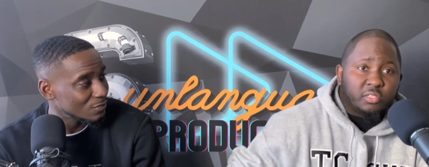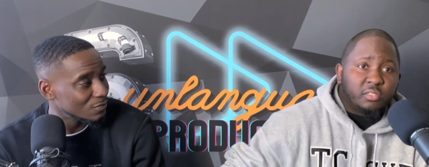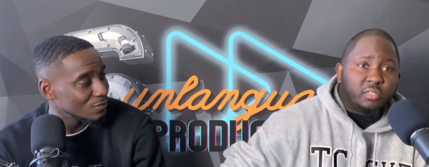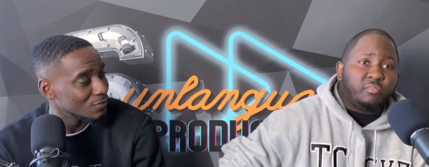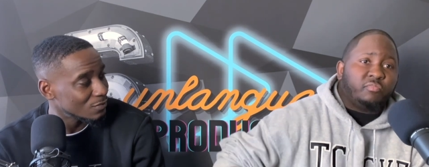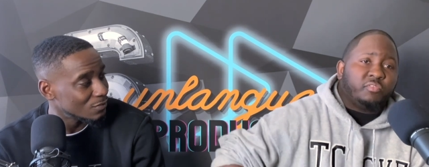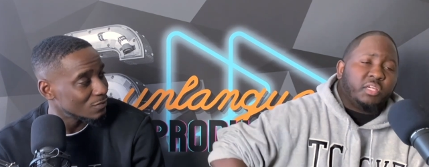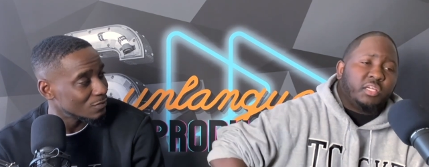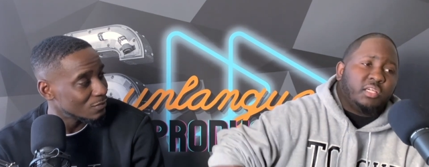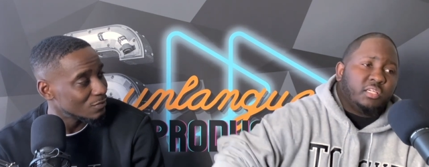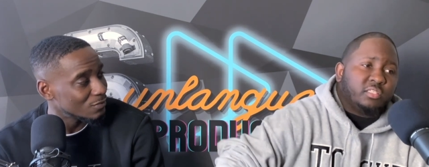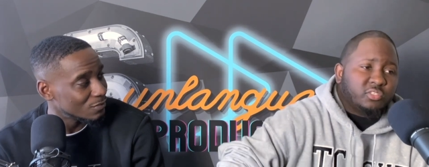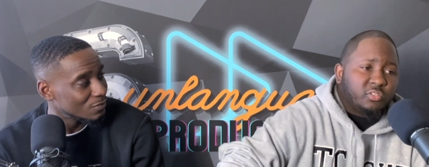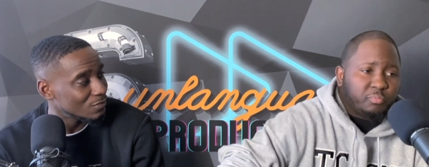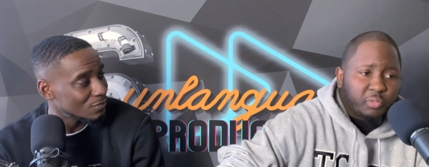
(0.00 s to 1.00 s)
Speaker 1: the event. Yeah.
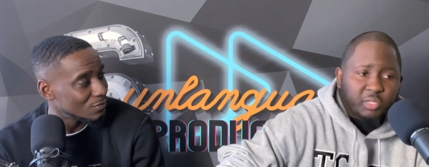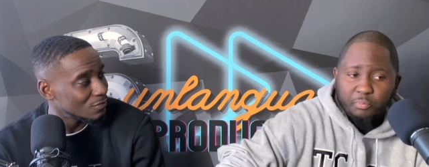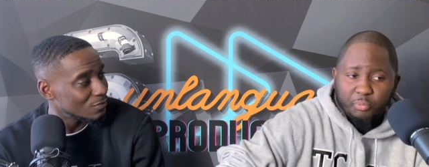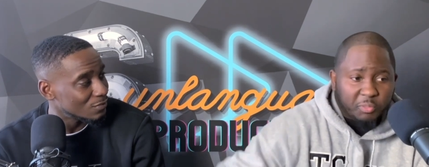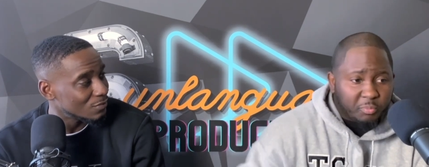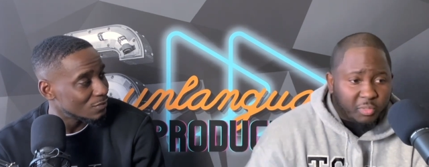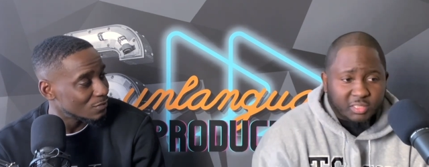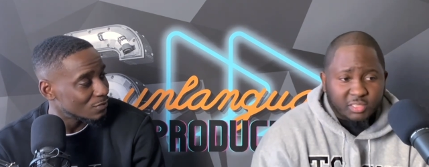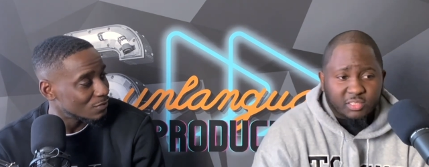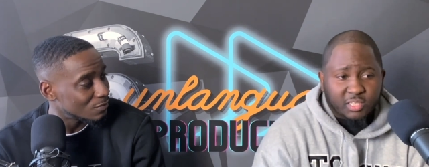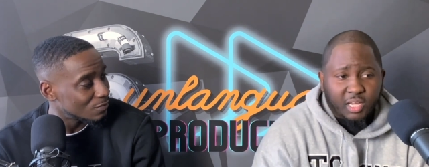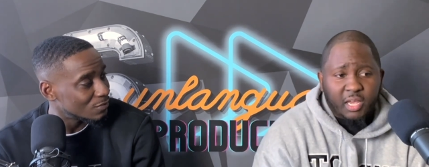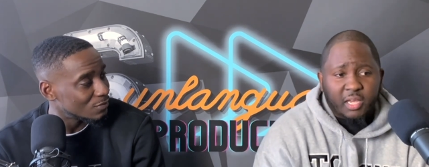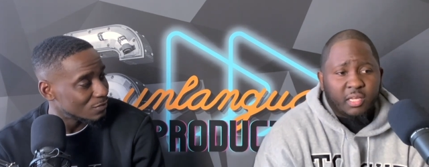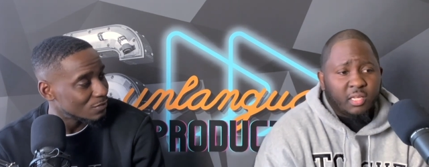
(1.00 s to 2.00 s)
So pretty much it's
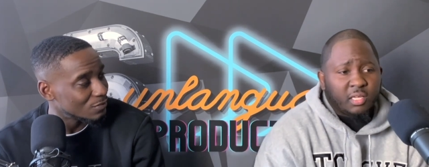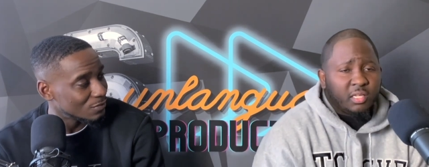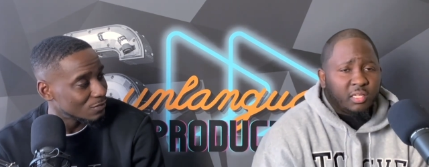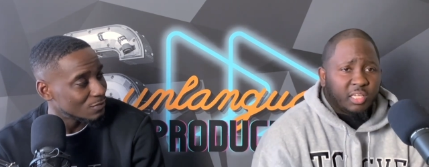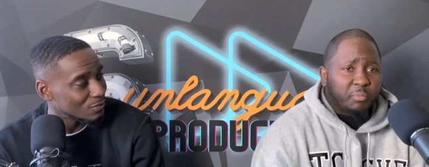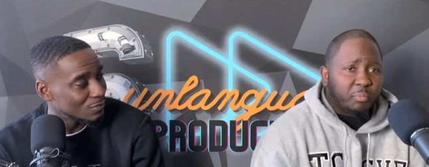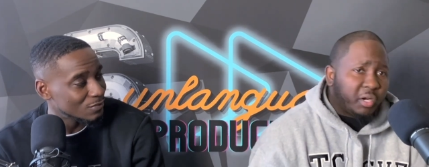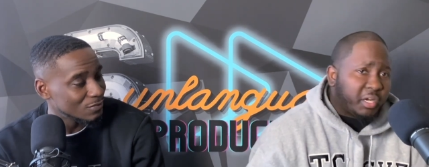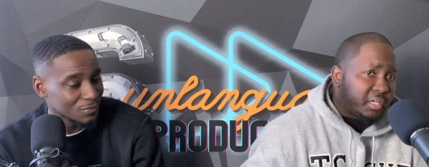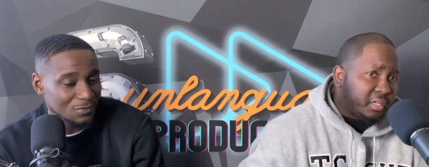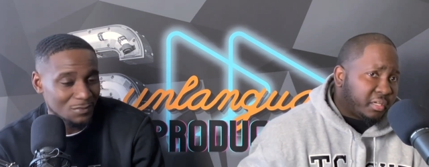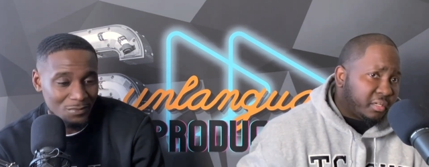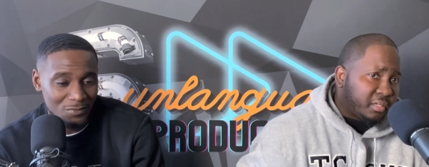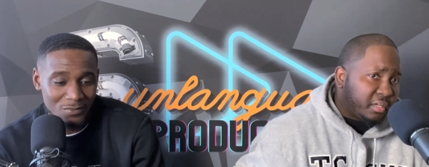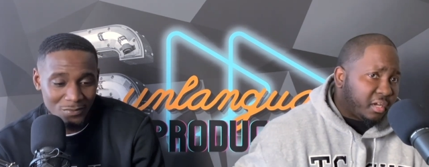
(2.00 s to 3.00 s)
like they bring
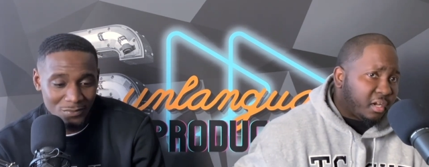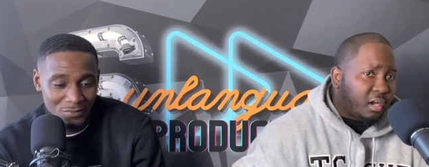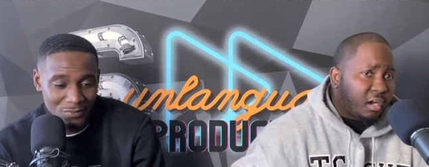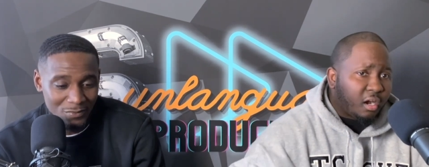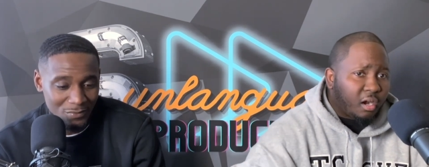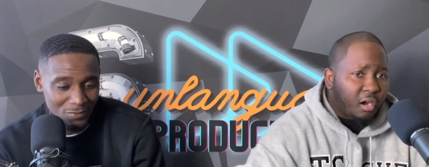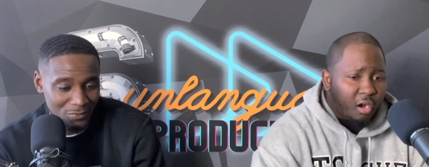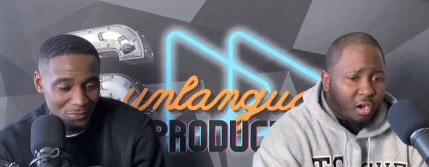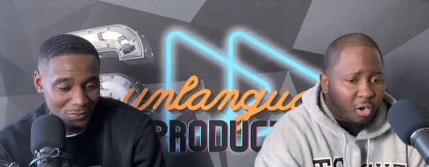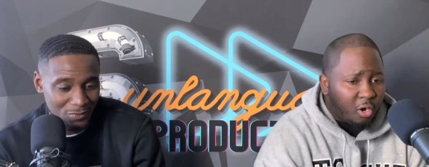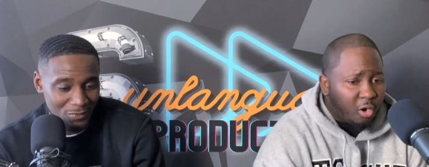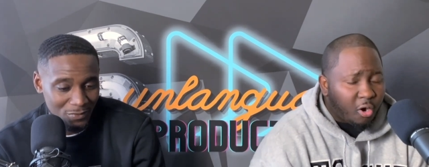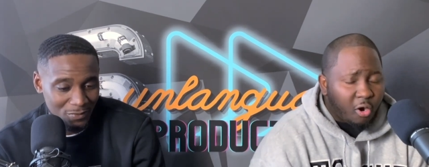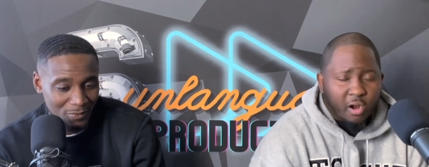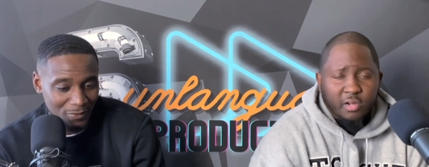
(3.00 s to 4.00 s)
in
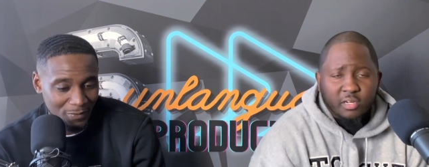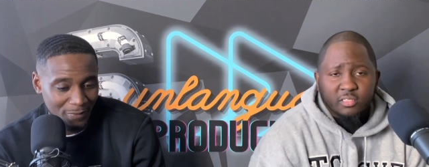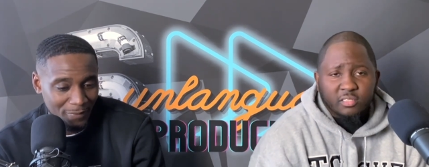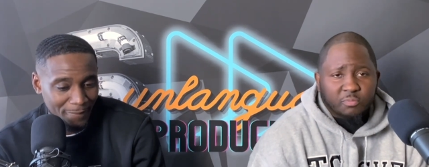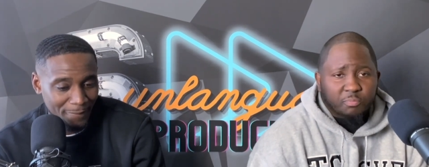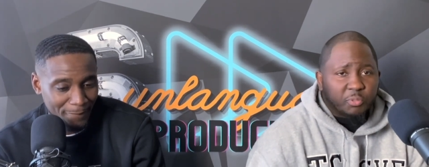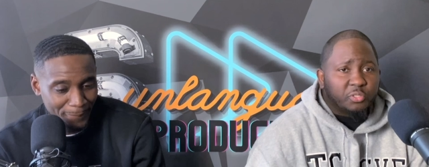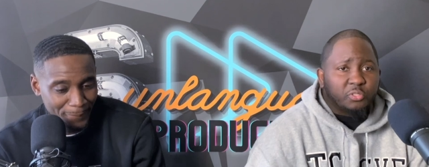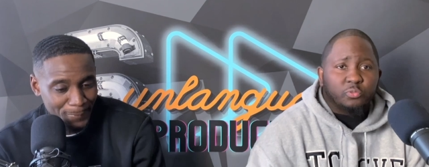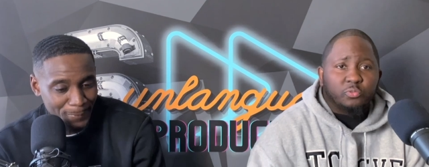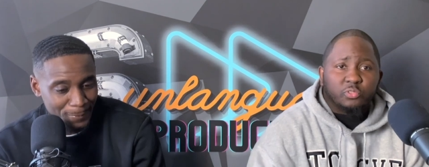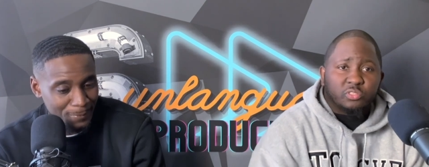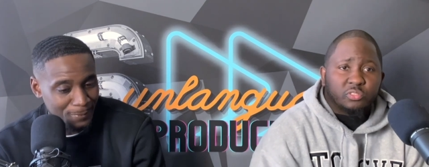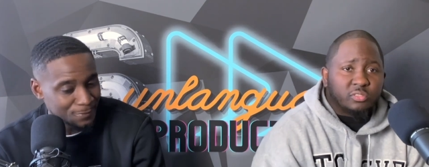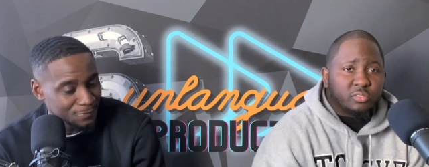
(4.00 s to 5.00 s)
all artists,
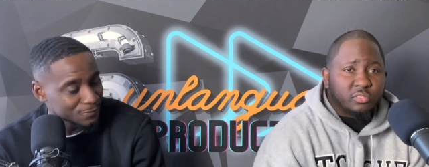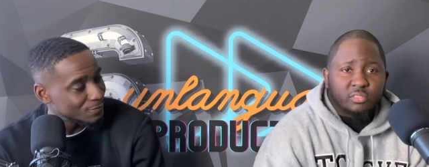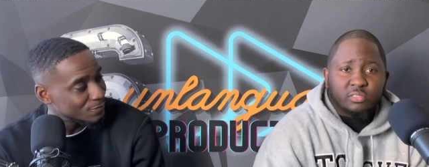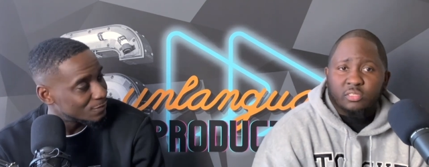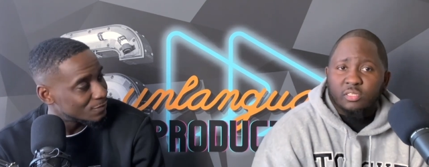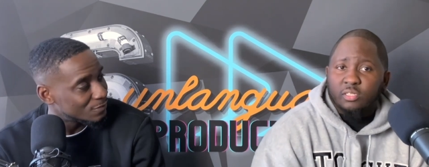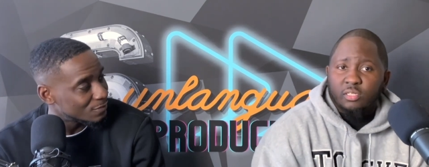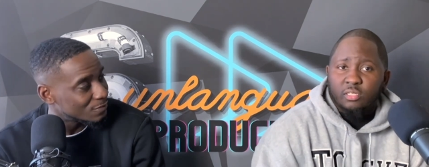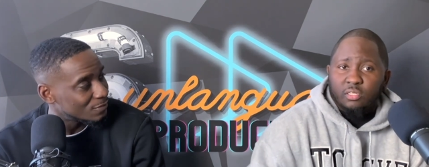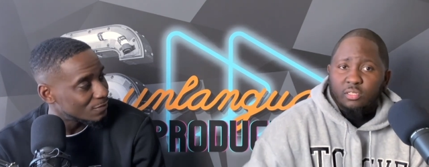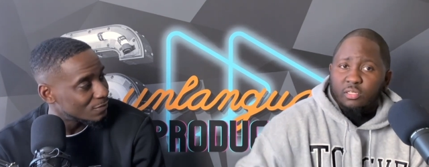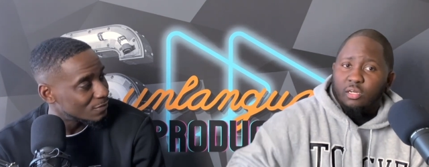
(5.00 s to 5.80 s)
producers, yeah.